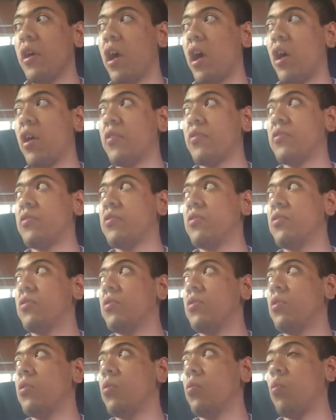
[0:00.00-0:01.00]

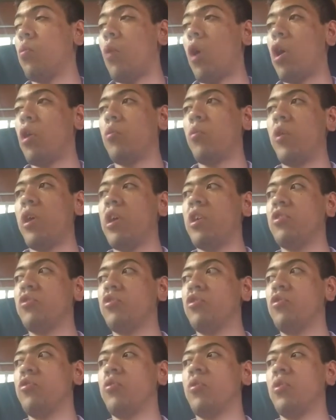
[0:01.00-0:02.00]
as
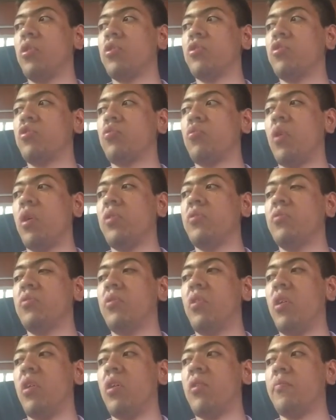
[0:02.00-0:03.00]
wide-ranged strange
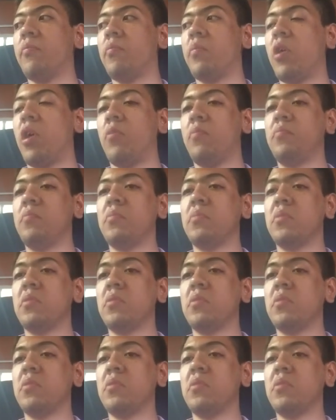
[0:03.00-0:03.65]
but